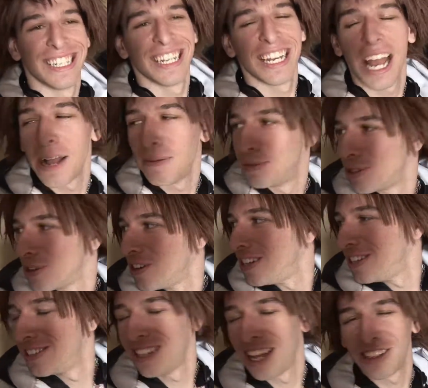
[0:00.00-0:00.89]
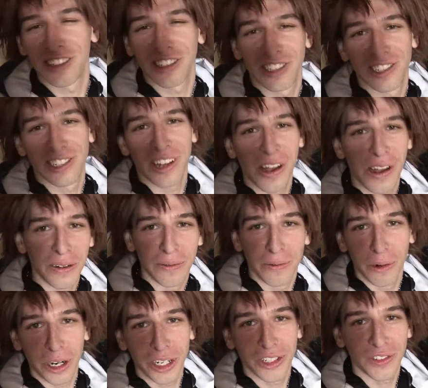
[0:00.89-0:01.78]
I'm sorry, that just song
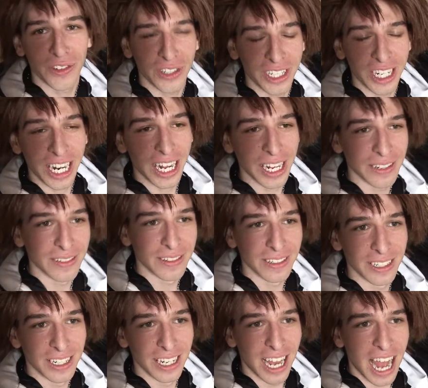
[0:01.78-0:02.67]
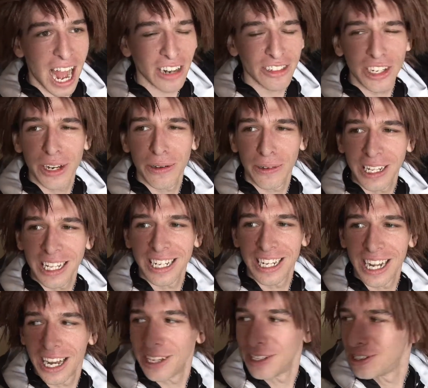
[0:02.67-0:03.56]
works for today. Actually, it really
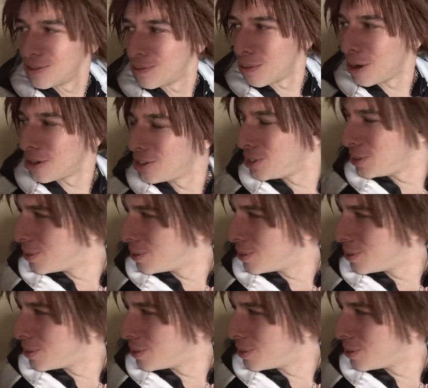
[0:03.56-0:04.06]
does. Want You